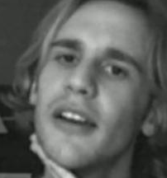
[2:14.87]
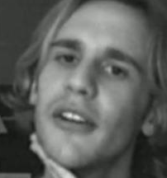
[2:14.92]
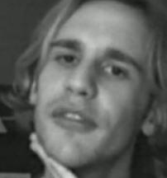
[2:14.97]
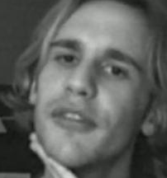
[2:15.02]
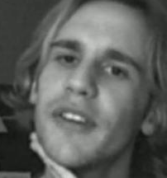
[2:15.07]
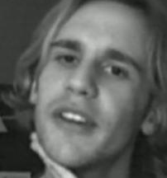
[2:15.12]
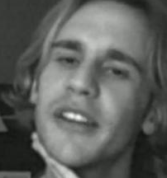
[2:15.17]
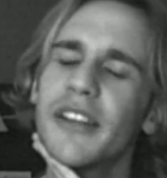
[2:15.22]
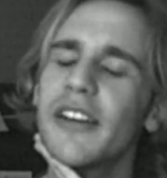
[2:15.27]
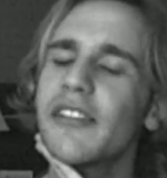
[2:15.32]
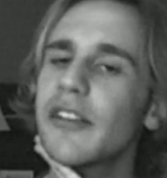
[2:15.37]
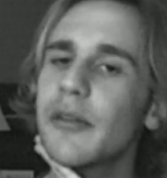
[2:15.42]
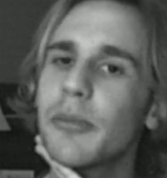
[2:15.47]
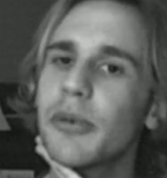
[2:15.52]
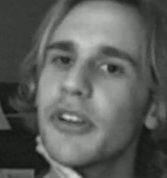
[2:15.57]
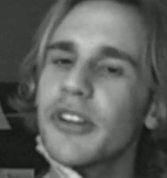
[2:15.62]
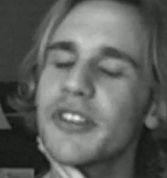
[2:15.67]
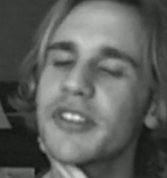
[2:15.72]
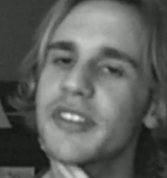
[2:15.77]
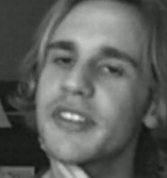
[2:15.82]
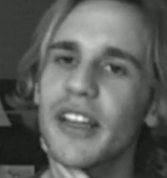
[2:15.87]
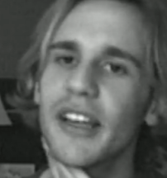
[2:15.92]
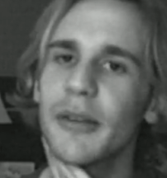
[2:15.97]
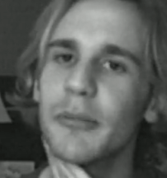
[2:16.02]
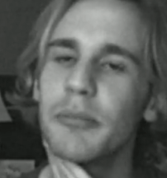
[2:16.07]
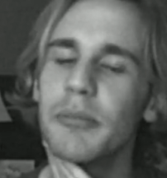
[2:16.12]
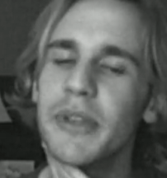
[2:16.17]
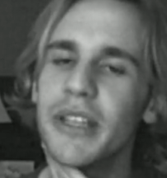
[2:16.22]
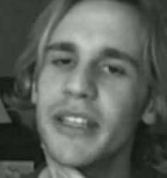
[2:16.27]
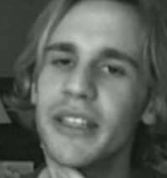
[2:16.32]
offend every person I
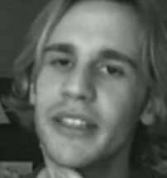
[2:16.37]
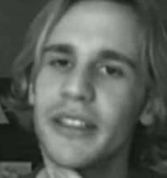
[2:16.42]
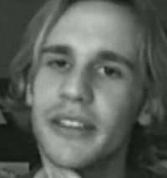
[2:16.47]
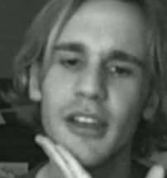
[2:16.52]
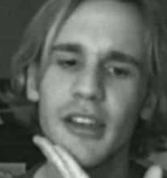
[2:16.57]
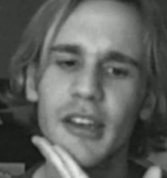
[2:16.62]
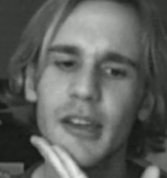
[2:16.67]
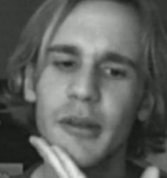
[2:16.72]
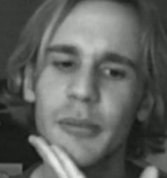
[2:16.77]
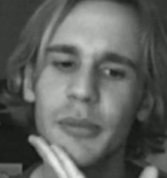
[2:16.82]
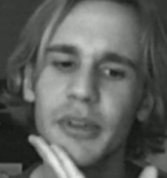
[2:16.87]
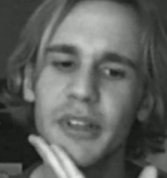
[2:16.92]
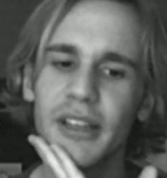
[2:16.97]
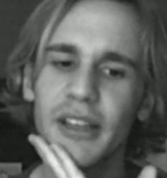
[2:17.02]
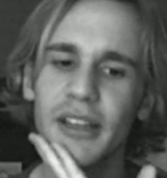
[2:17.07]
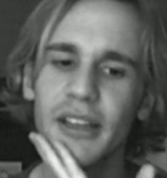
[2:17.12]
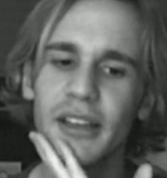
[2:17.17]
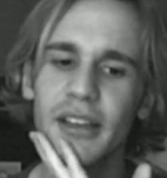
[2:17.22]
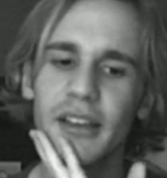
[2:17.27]
meet, but